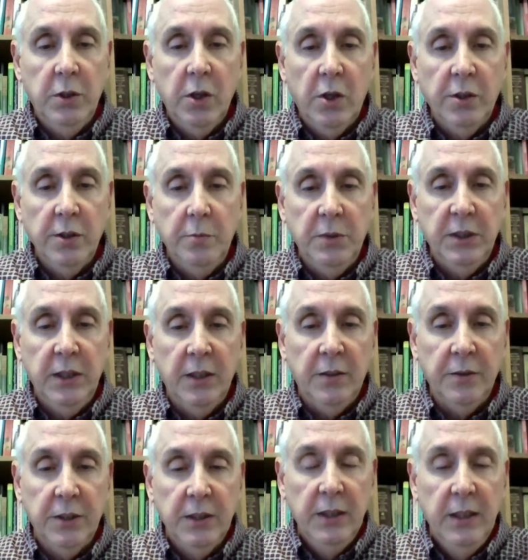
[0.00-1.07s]
call
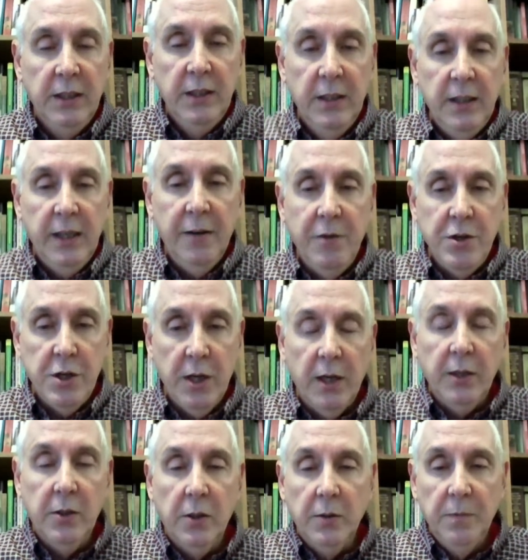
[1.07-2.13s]
themselves
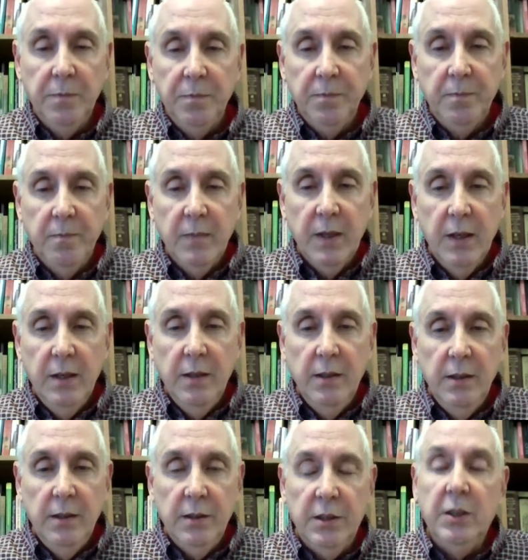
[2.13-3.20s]
evangelical,
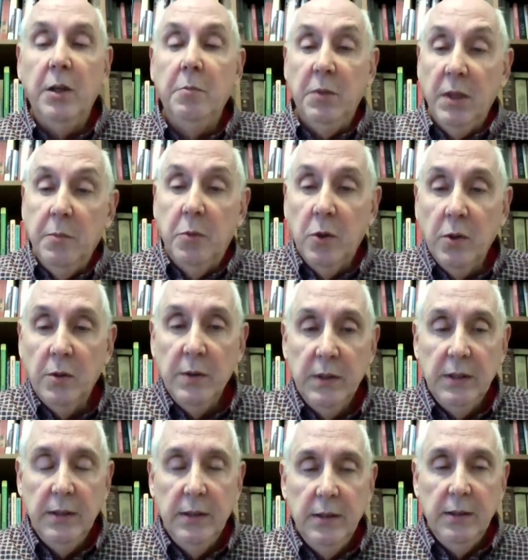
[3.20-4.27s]
some liberal,
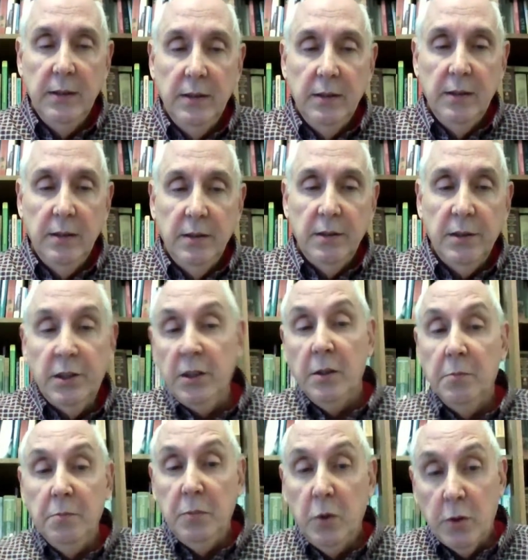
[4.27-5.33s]

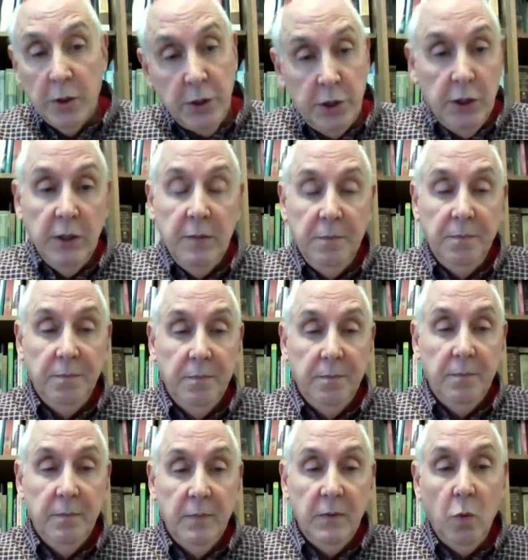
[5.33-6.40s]
some Christian,
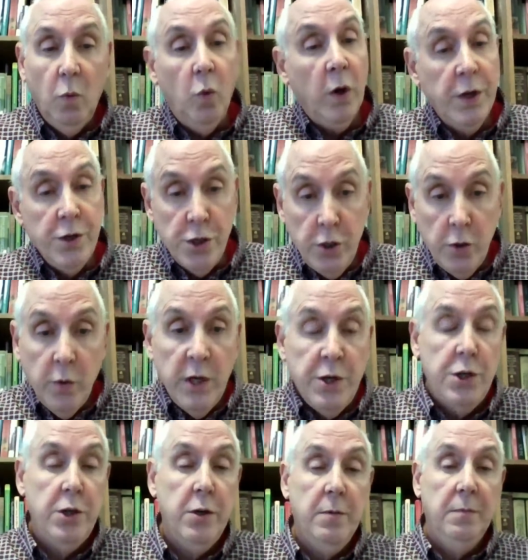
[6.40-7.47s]
one
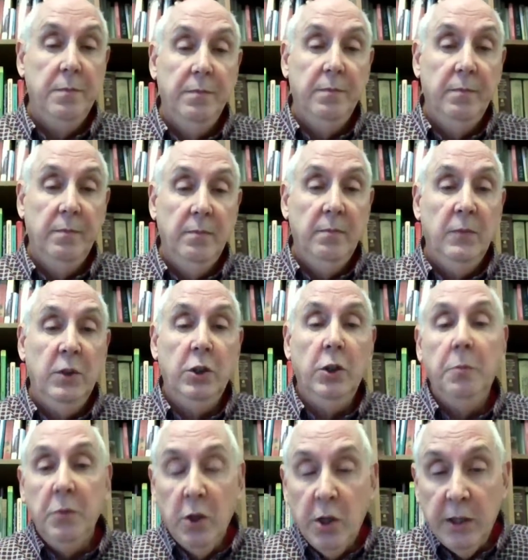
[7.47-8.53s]
Jewish,
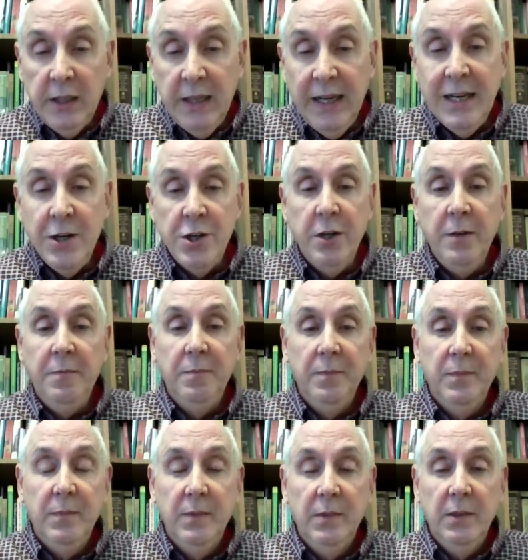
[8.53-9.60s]
some Caucasian,
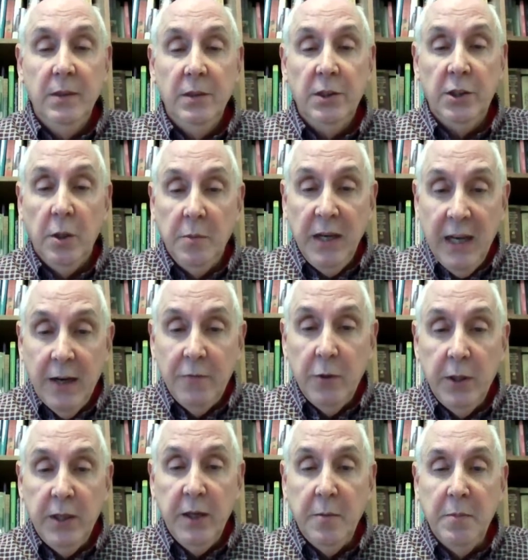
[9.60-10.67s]
some
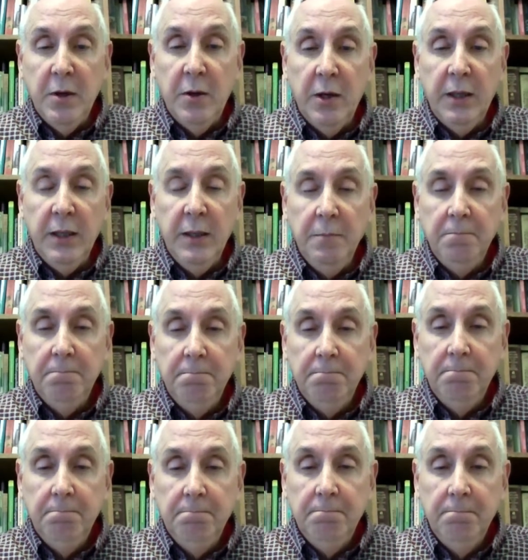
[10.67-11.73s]
African American,
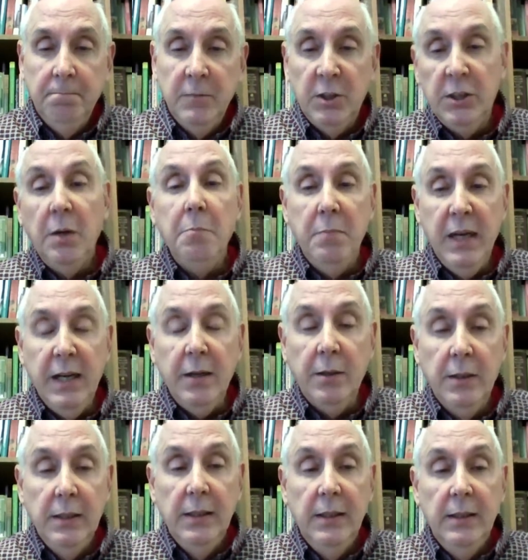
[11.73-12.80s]
some male,
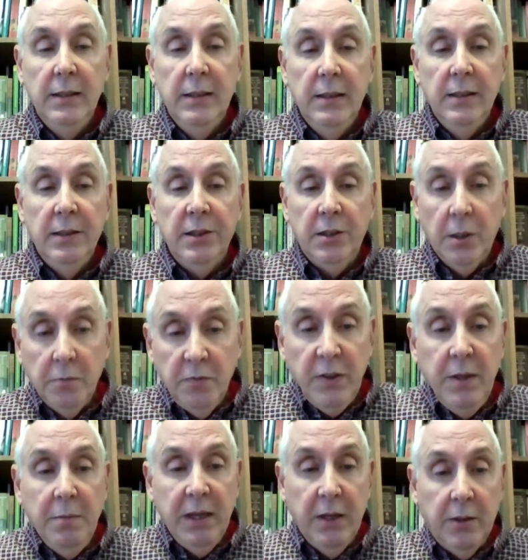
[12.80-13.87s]
some
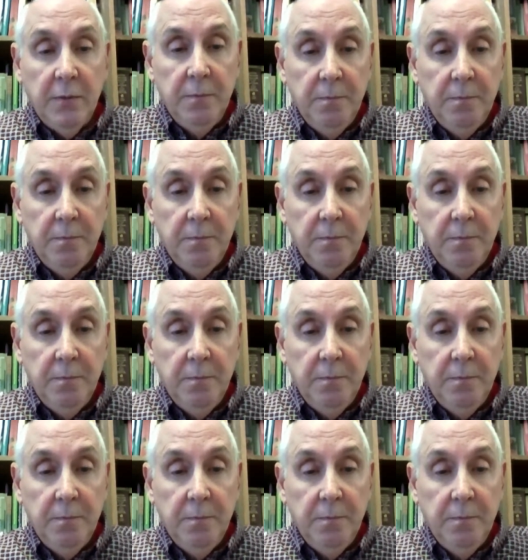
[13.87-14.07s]
female.